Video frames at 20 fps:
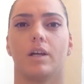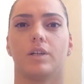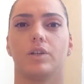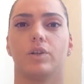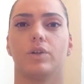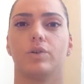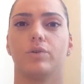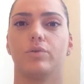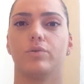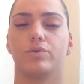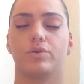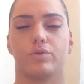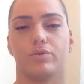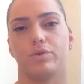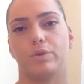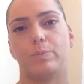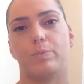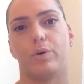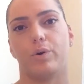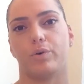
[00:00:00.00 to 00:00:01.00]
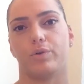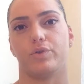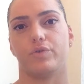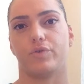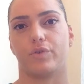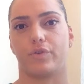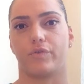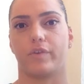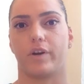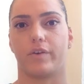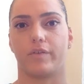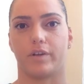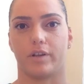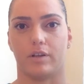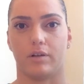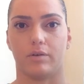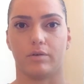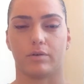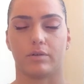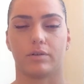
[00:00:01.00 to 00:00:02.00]
you don't pause for very
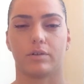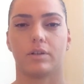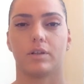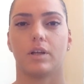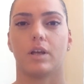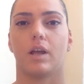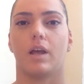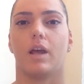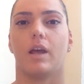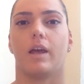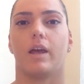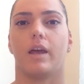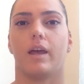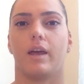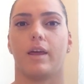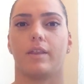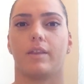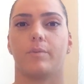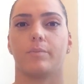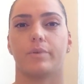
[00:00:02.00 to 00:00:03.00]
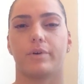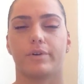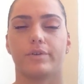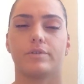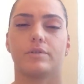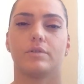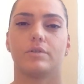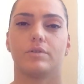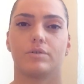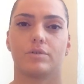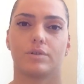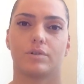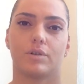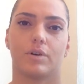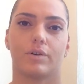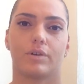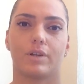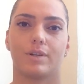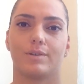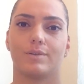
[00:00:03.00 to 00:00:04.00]
long, and the person you're
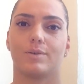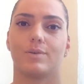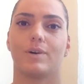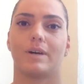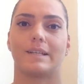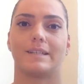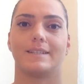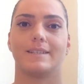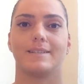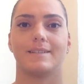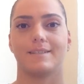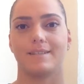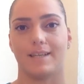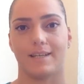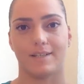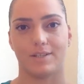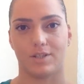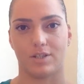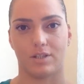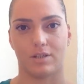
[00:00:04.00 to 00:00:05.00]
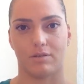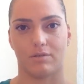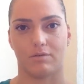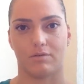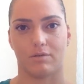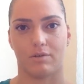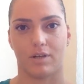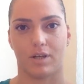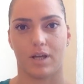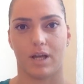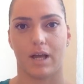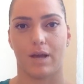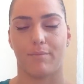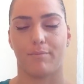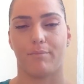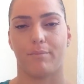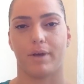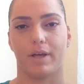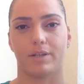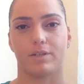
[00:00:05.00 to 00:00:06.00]
talking to understands you,
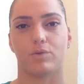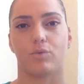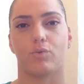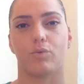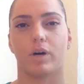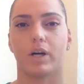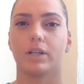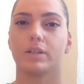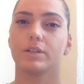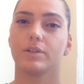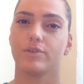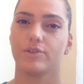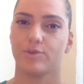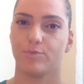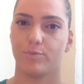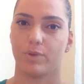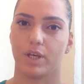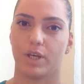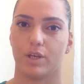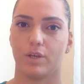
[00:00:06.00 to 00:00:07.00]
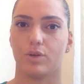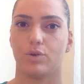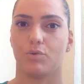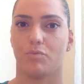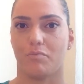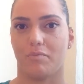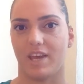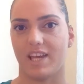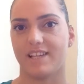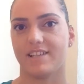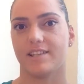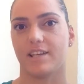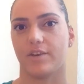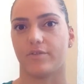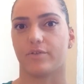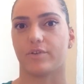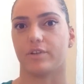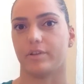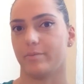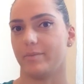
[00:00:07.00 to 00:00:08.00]
but while you speak you make
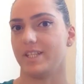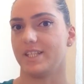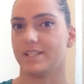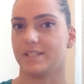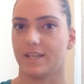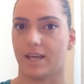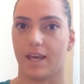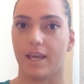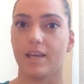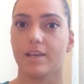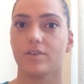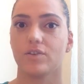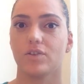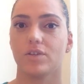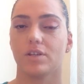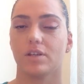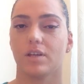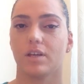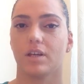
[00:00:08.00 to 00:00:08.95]
several mistakes,